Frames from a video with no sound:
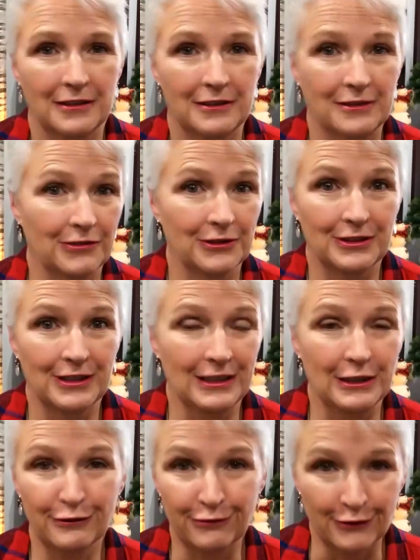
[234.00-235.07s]
diversity
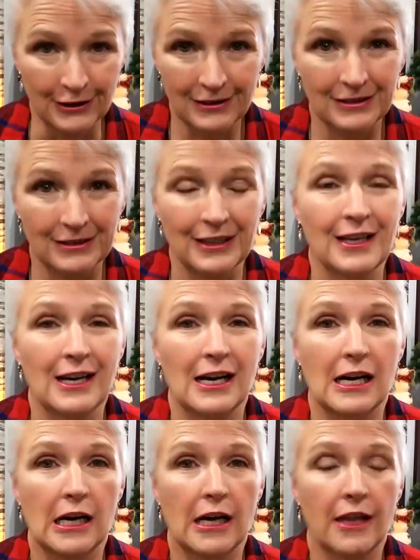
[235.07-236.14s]
difference
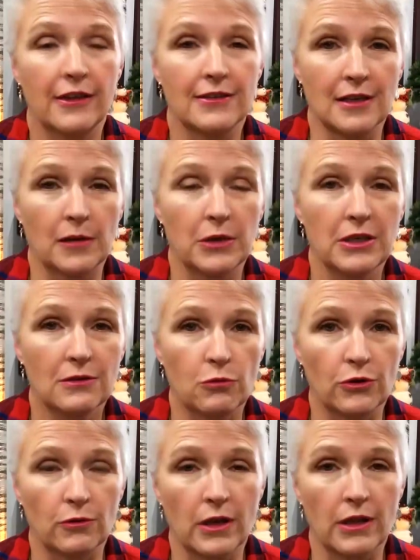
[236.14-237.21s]
that somebody is
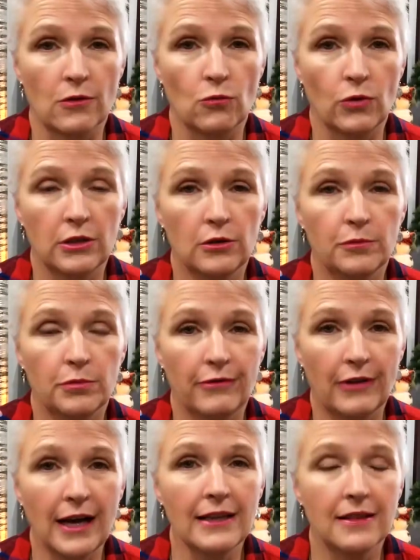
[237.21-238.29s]
born with will
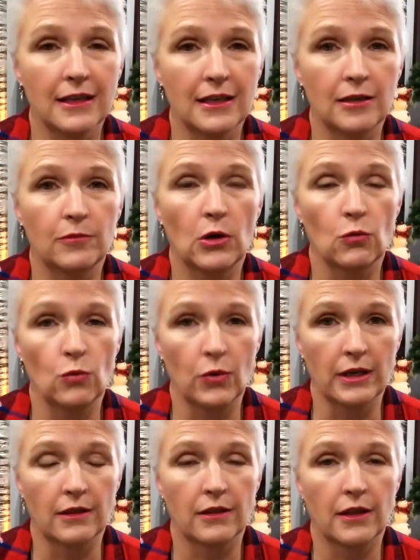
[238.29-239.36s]
provide them
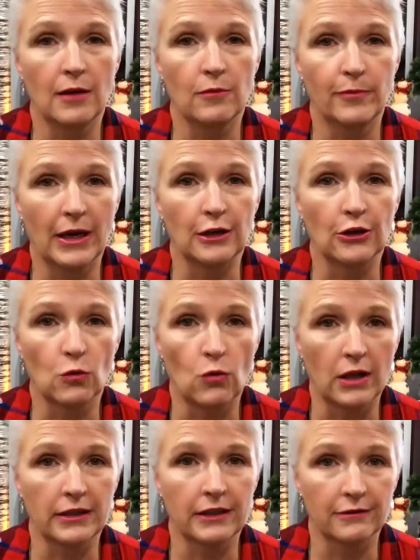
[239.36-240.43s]
with a better
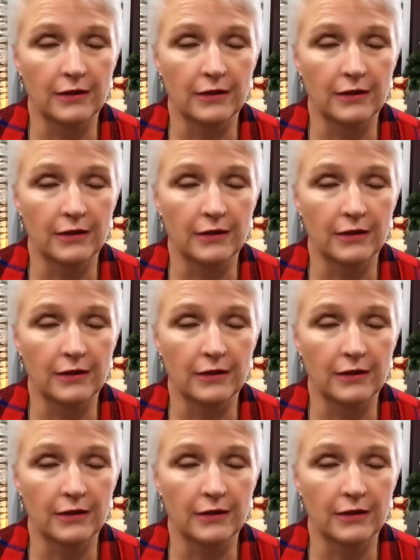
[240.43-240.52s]
quality of